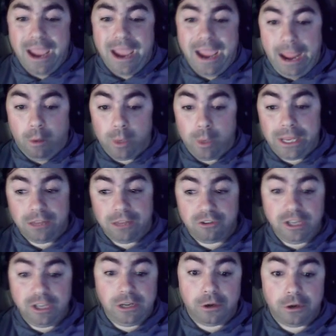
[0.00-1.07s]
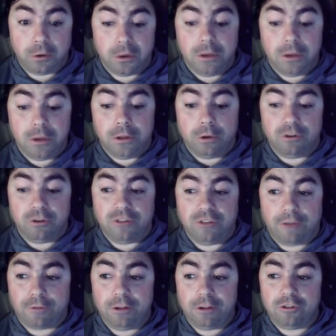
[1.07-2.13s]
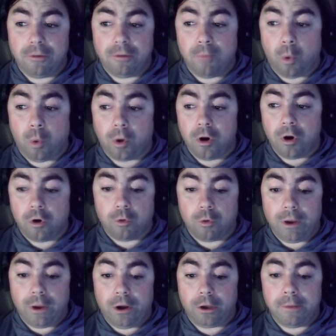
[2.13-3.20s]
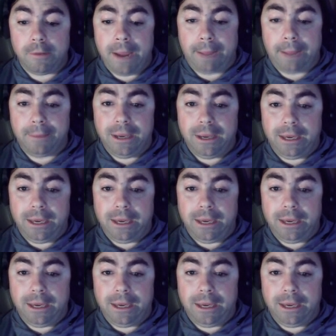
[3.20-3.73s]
And we can see here, there is definitely some more red on the map.